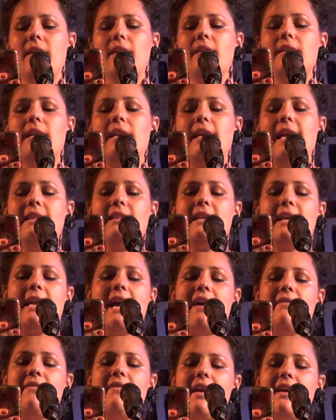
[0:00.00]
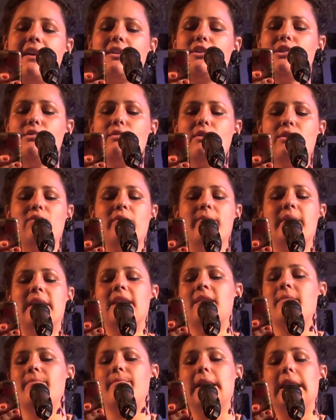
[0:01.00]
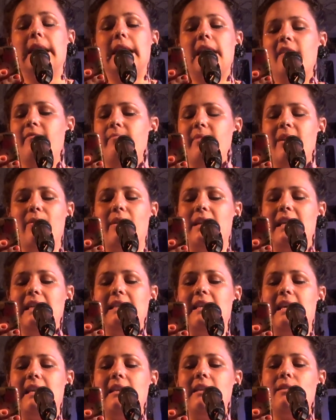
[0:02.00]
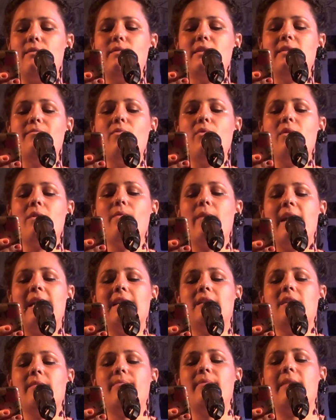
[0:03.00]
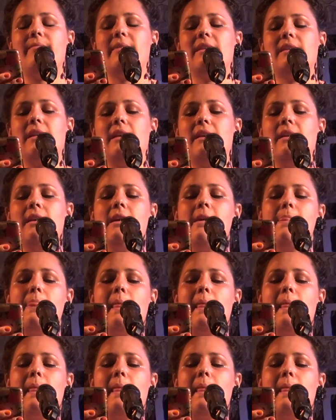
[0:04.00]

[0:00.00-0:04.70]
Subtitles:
Today at the cafe, a Jewish woman didn't believe me when I said there was more white supremacy